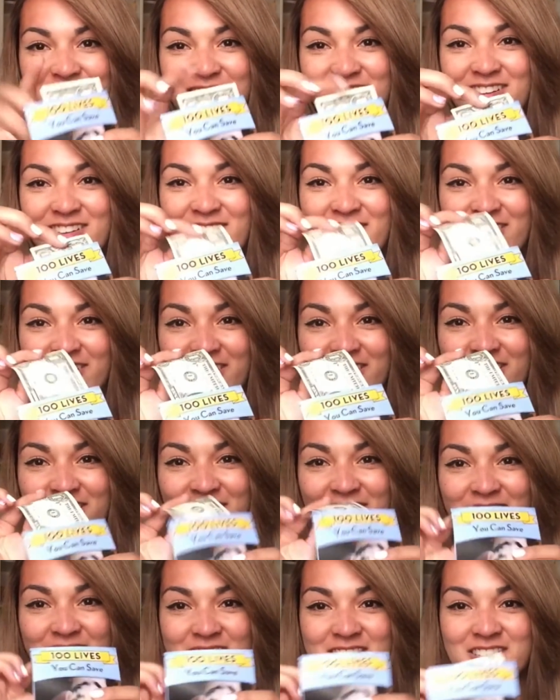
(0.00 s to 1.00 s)
$1,
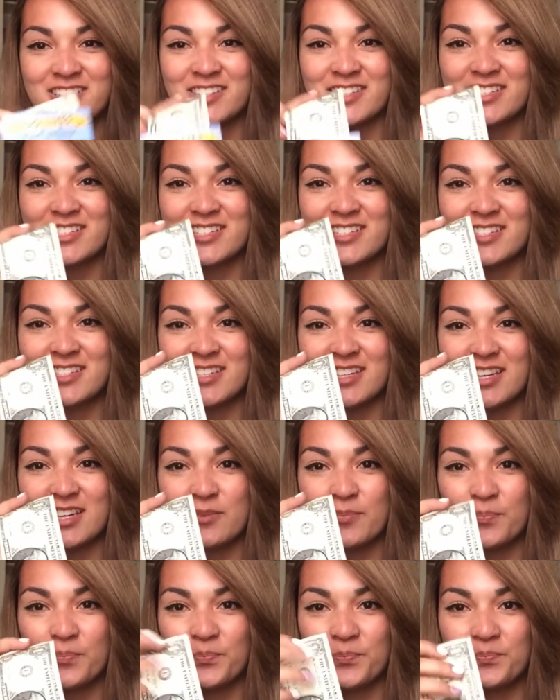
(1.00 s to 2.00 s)
as you can
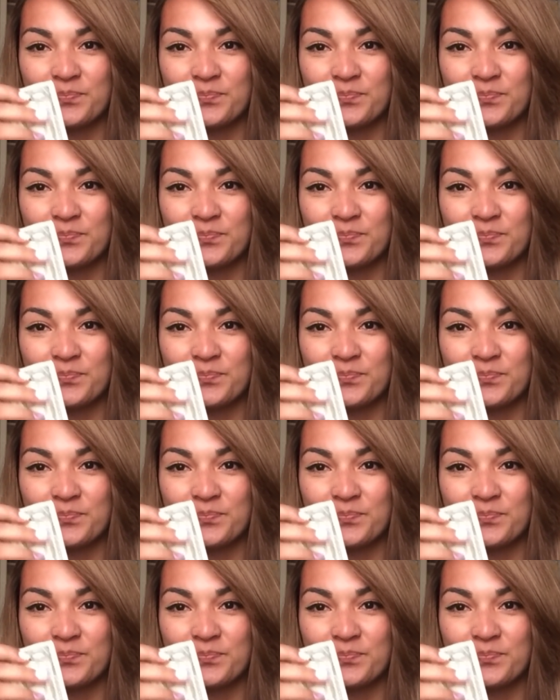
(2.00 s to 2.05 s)
see.